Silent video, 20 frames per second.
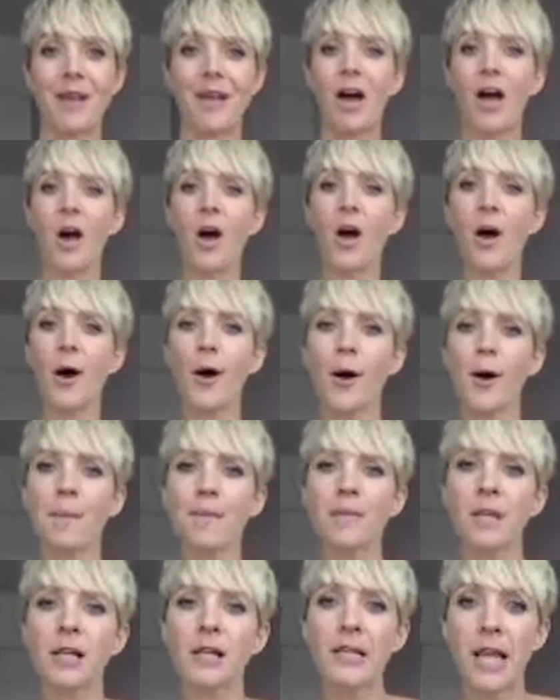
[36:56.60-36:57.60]

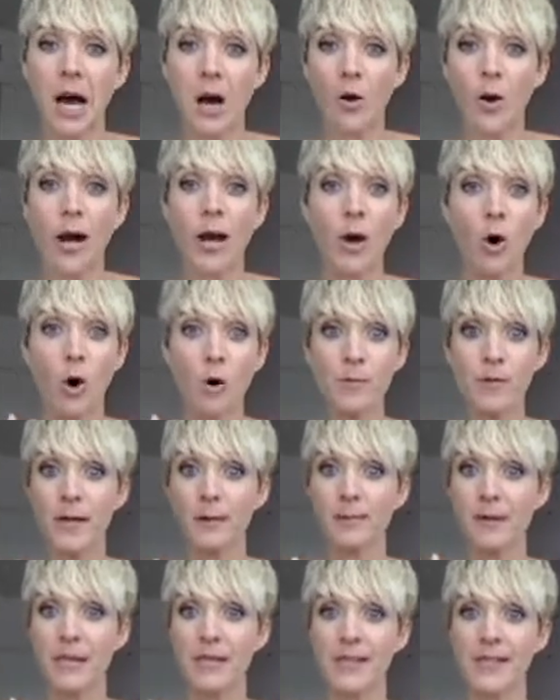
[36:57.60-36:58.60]
Lau, I hope
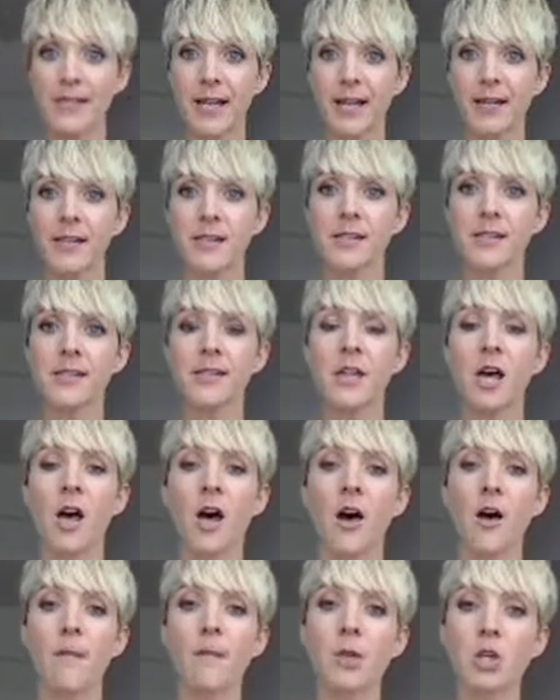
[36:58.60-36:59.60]
that makes sense.
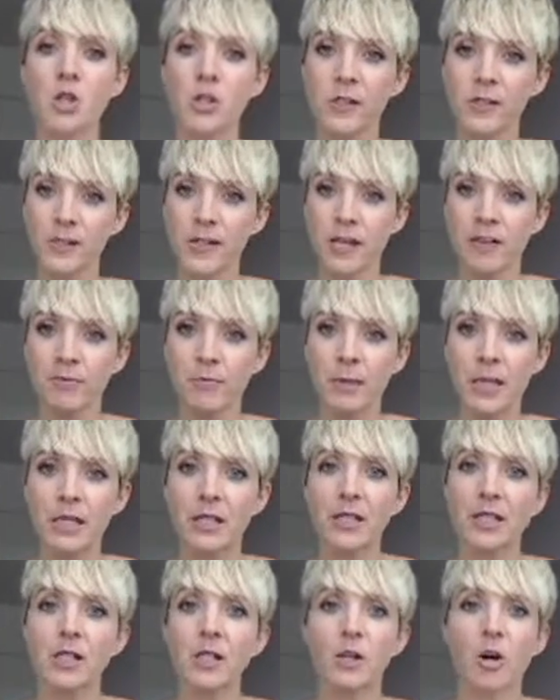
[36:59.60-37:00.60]
Just give me a
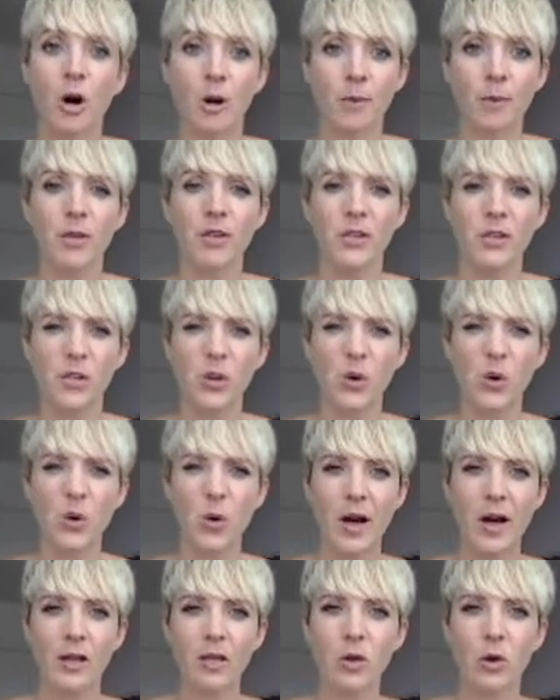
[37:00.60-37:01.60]
little comment so
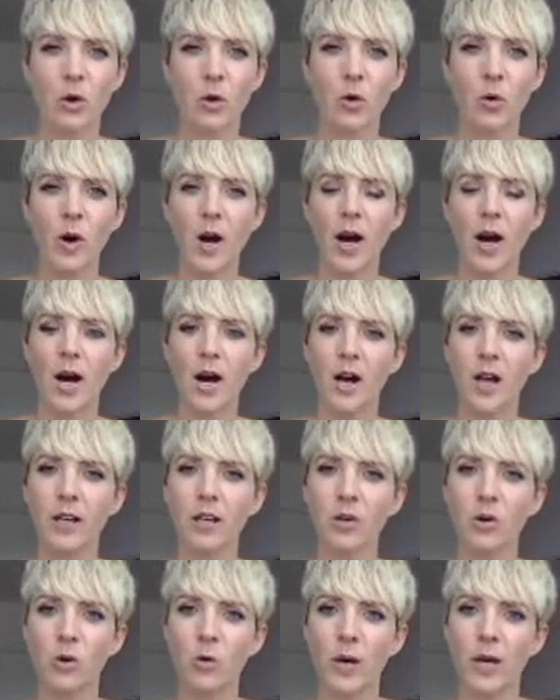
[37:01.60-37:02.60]
I know
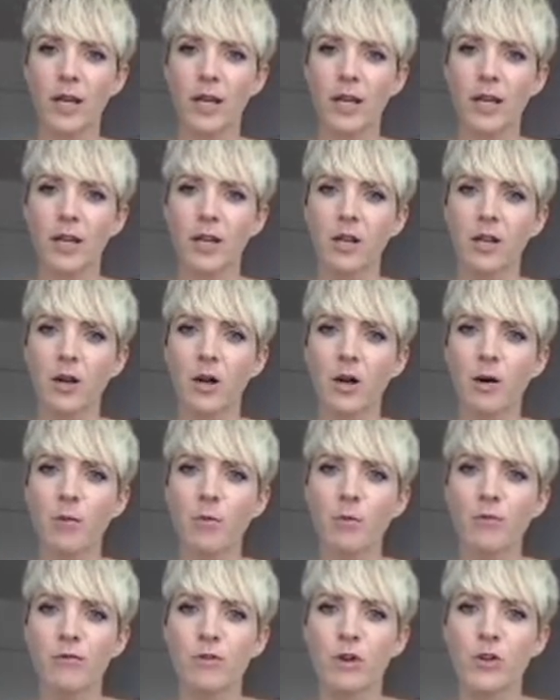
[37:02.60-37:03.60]
I can
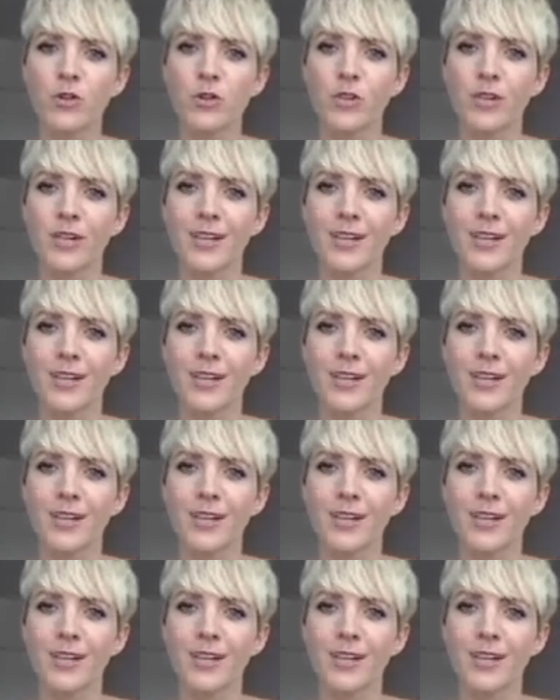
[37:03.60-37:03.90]
move on to the